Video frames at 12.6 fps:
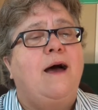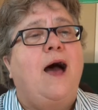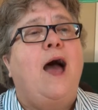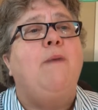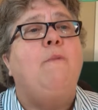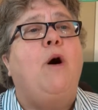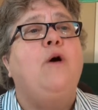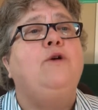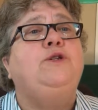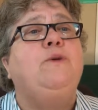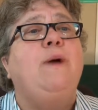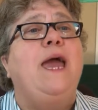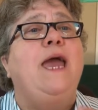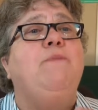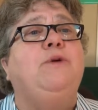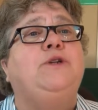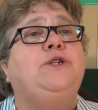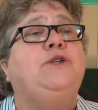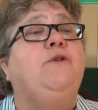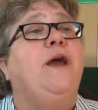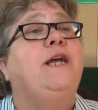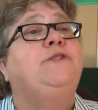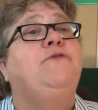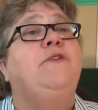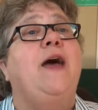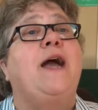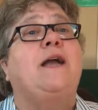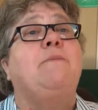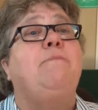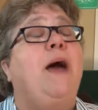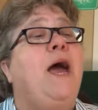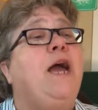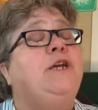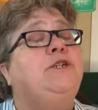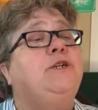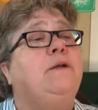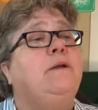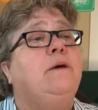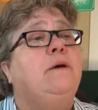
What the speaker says: I'm also able to transfer that compassion